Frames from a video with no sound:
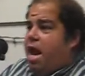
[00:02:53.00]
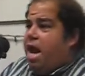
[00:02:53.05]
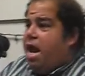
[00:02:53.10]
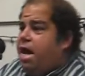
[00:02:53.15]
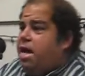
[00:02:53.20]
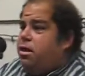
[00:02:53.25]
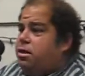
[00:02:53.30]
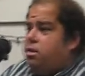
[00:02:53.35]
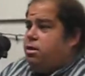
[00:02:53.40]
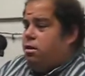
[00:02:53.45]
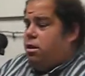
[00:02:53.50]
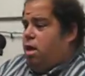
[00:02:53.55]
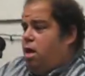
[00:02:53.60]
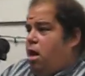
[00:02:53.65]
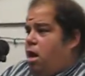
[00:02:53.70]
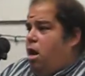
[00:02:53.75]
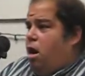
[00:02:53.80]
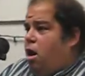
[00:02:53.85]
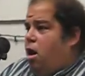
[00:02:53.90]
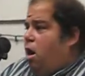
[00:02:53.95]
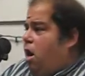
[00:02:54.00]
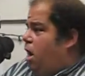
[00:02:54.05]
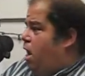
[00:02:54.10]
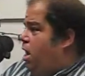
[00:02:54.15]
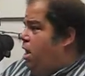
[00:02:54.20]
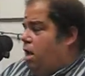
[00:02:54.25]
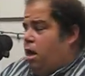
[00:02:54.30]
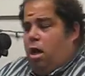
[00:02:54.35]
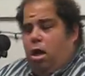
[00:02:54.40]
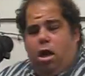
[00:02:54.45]
and
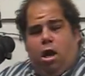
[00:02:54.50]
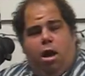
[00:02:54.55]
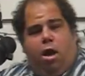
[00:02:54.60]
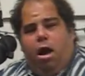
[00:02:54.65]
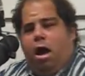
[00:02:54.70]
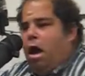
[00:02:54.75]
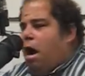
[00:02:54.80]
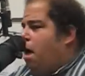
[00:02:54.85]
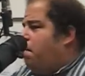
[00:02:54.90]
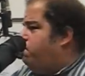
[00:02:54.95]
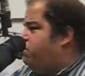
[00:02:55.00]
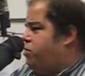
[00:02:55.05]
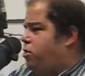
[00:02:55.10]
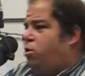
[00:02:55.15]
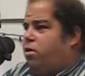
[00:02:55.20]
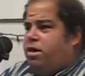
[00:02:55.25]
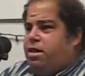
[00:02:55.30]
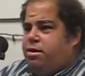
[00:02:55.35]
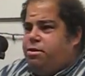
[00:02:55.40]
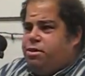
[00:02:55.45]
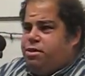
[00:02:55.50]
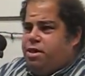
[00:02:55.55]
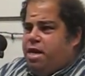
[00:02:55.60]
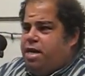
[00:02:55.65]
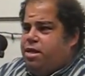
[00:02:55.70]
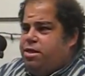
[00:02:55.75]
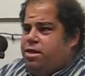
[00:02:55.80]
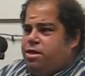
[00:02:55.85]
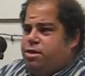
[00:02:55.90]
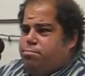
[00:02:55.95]
I'm sorry to
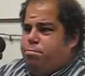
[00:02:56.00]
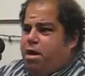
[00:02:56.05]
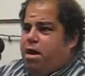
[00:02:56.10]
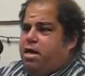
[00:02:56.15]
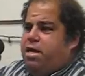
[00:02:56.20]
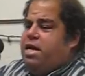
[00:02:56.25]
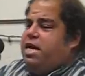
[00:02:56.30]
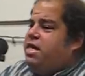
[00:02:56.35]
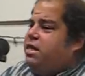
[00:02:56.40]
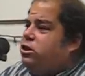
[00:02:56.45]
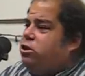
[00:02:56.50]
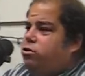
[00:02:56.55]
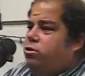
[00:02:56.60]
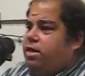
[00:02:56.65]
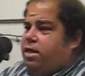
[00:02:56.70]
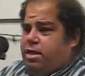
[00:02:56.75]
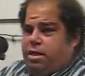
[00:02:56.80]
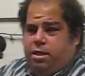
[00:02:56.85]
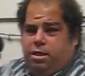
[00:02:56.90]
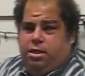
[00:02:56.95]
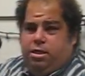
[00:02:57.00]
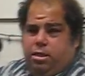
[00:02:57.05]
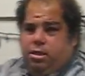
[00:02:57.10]
say this, but injury.